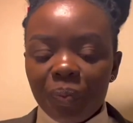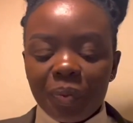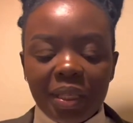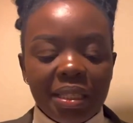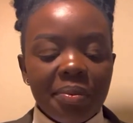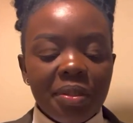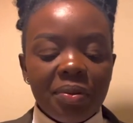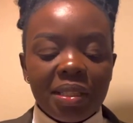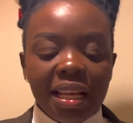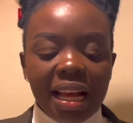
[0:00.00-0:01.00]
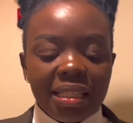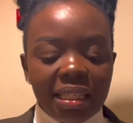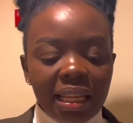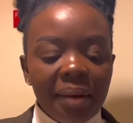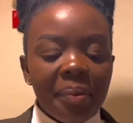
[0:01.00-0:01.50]
somebody was
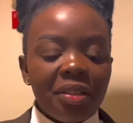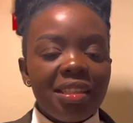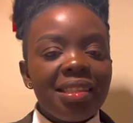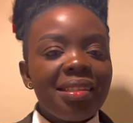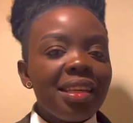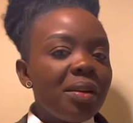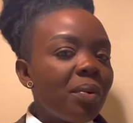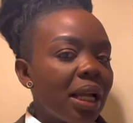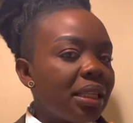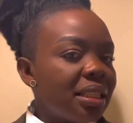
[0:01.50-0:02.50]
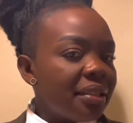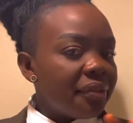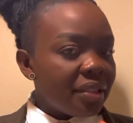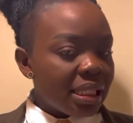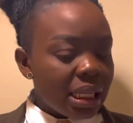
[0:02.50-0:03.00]
asking about C1D
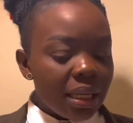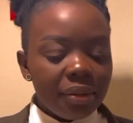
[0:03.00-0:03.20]
visa.